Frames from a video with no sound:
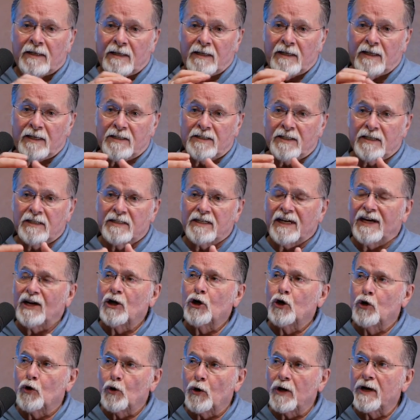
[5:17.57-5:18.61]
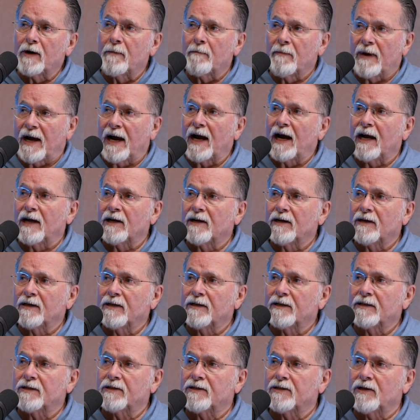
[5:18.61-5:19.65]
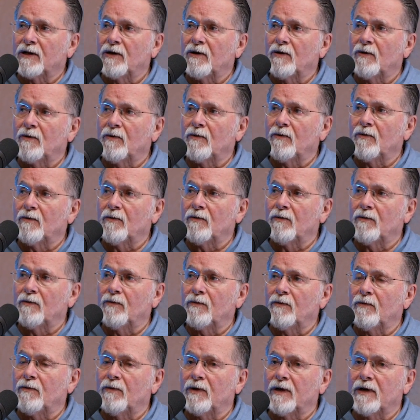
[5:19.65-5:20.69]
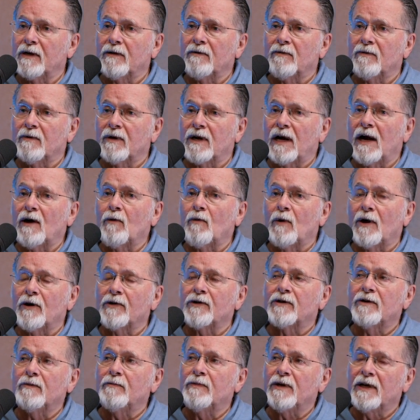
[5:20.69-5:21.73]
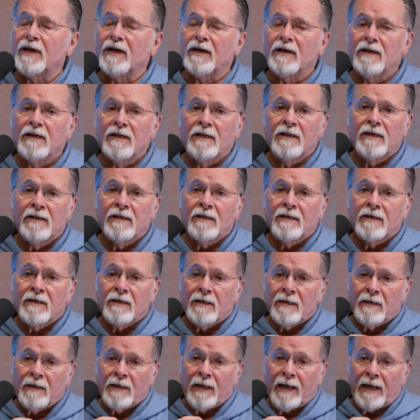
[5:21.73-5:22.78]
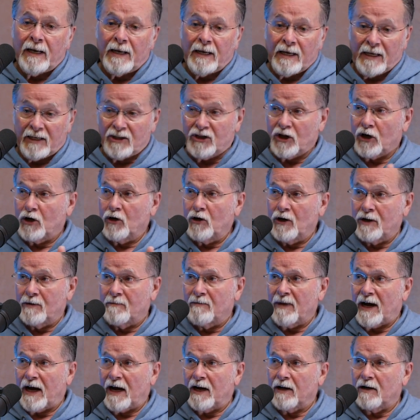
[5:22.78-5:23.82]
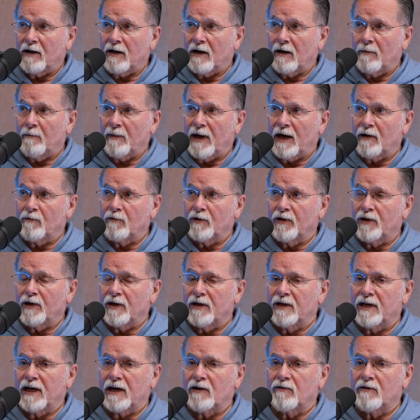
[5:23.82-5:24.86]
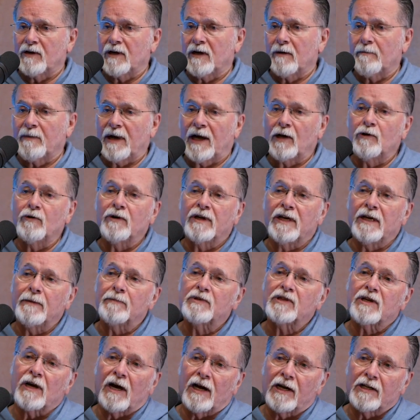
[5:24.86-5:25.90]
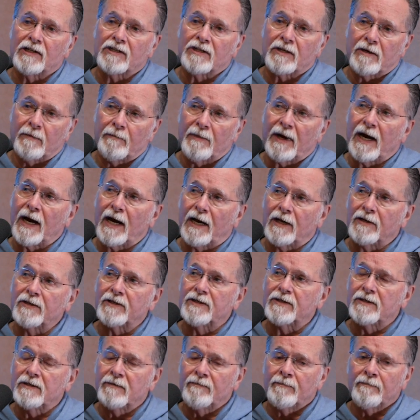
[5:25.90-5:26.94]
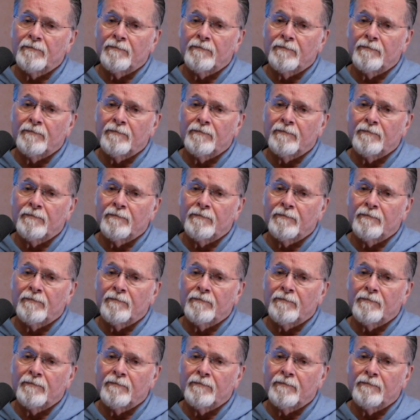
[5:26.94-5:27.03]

This is a good man. So what what I want to be is a good man, a man with integrity, a man who keeps God's commands.